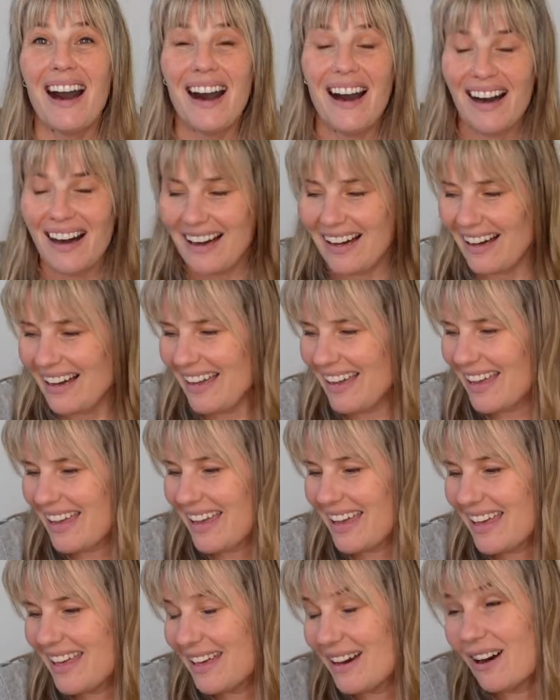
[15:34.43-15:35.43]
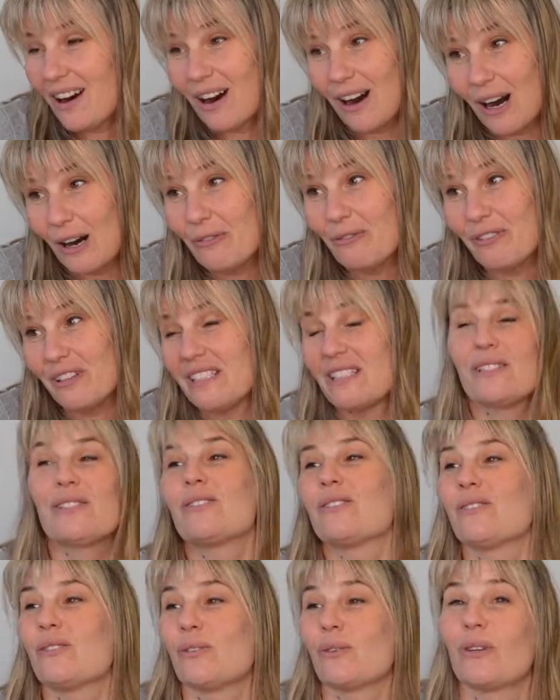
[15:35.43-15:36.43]
I often
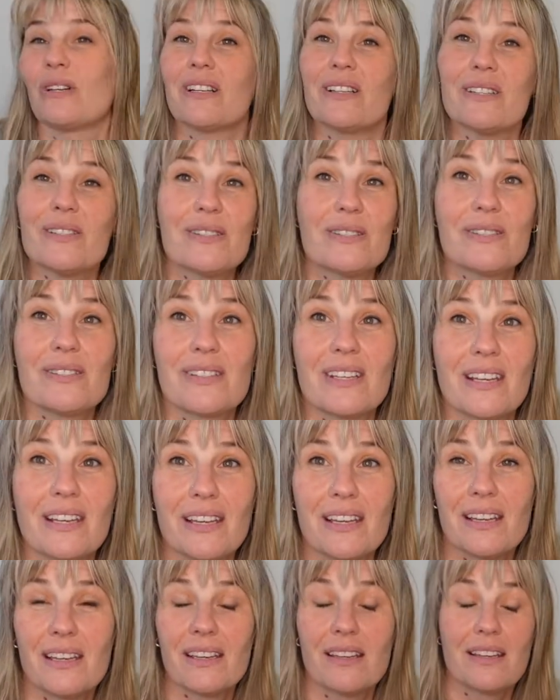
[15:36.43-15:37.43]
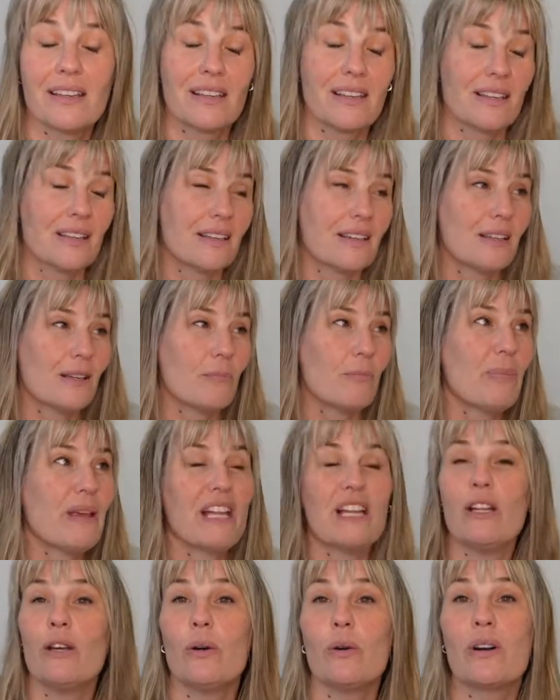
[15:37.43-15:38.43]
source
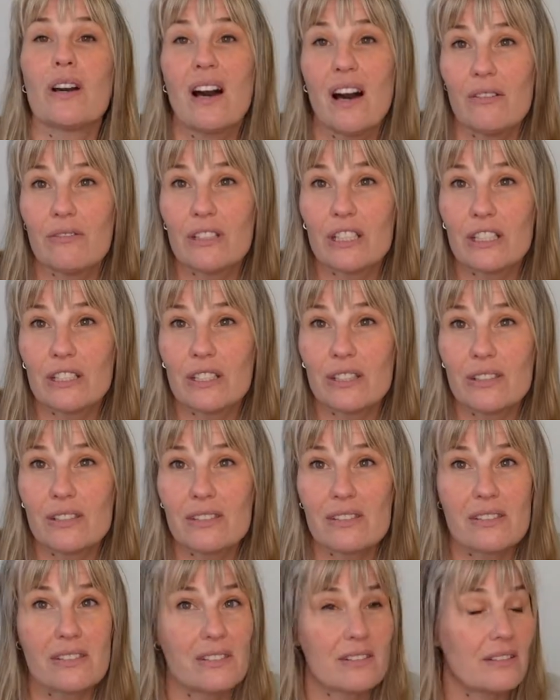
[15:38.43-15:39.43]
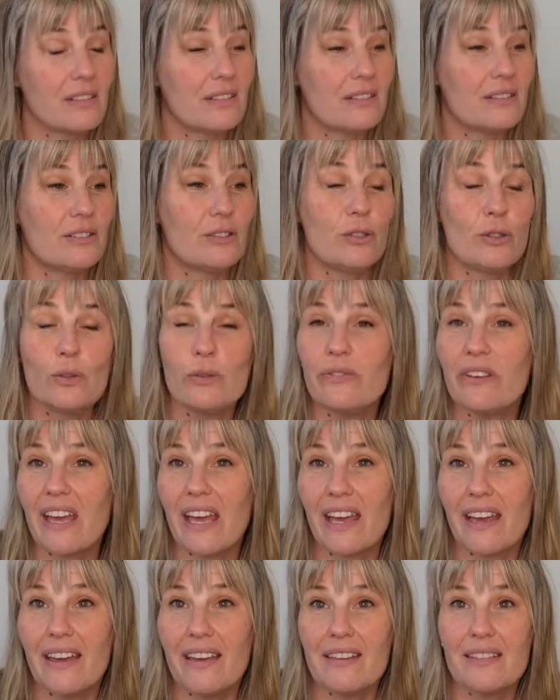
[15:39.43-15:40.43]
pillow covers,
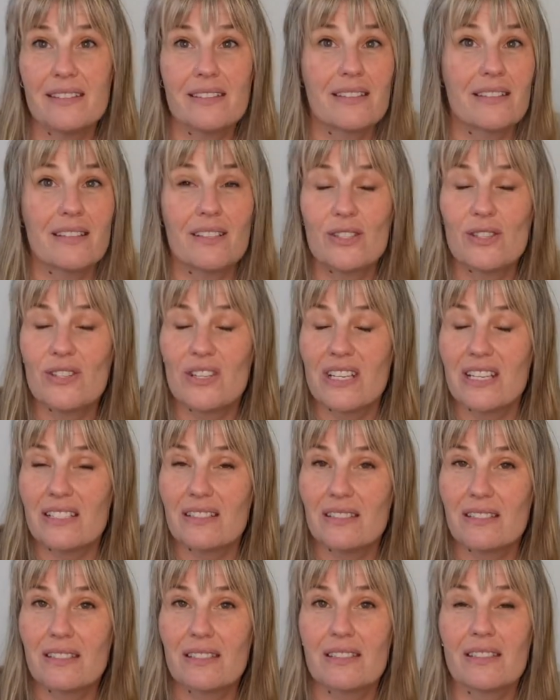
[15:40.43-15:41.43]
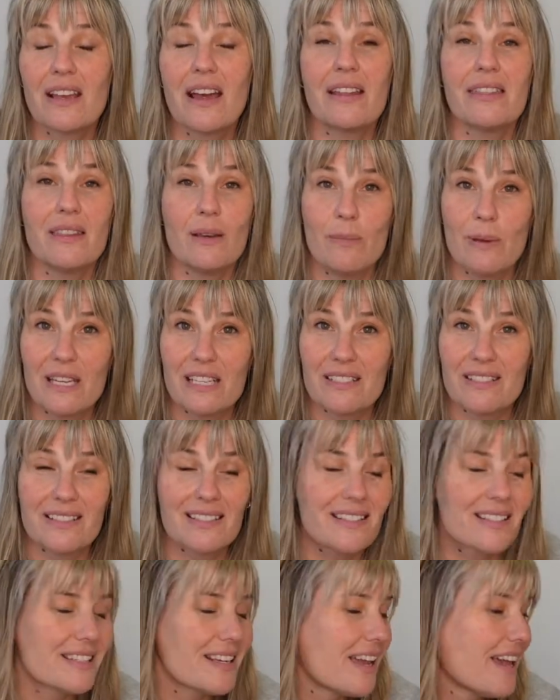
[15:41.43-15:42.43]
duvets, sheets at the
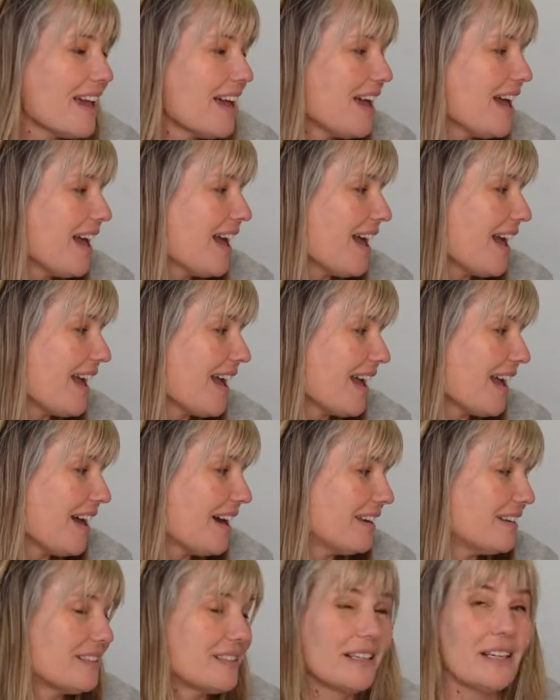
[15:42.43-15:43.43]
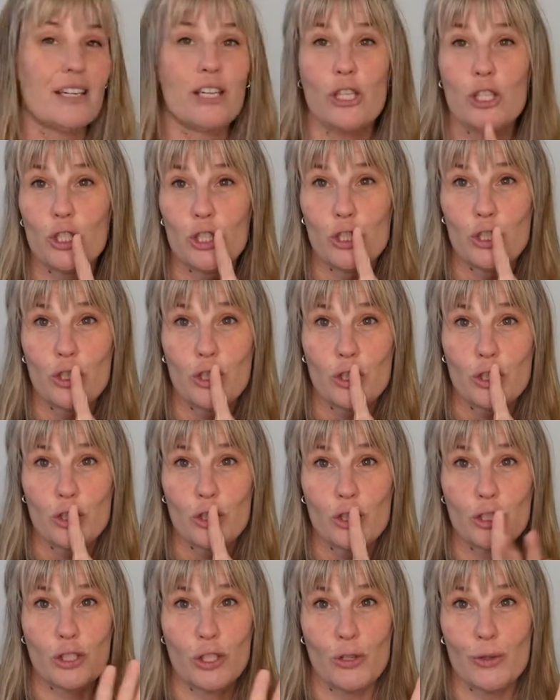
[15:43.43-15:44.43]
bins and
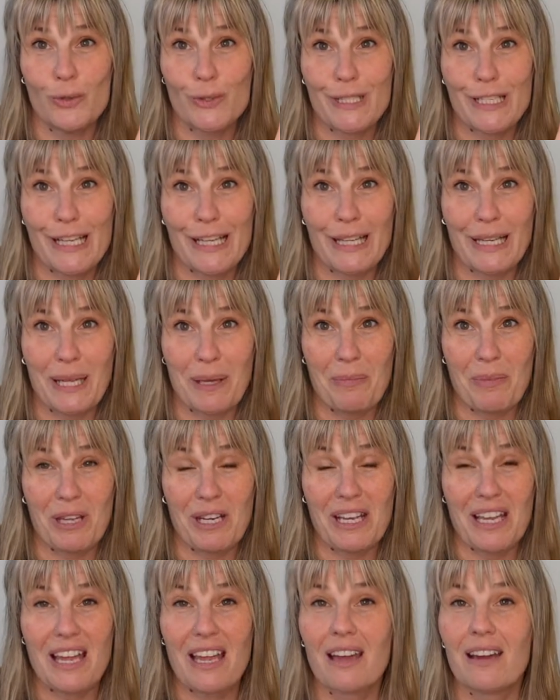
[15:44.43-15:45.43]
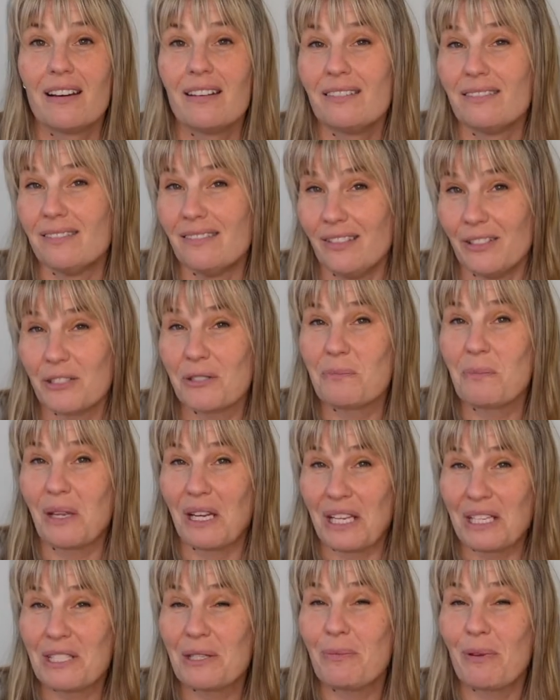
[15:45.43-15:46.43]
shh, don't tell anybody. There's
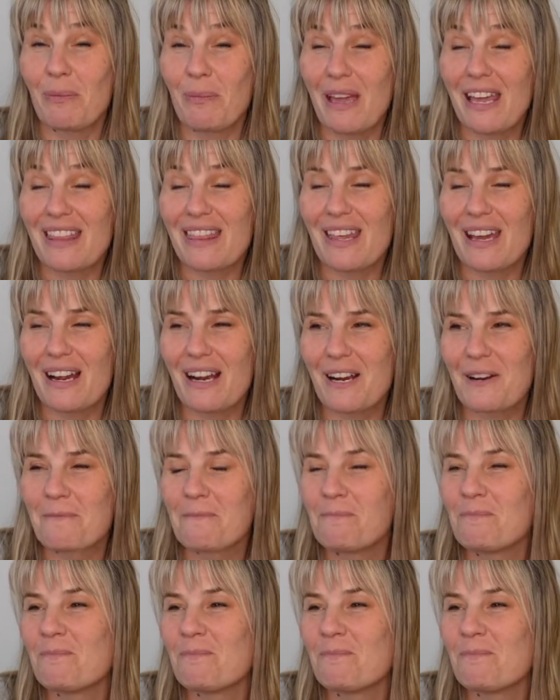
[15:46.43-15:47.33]
money to be made there.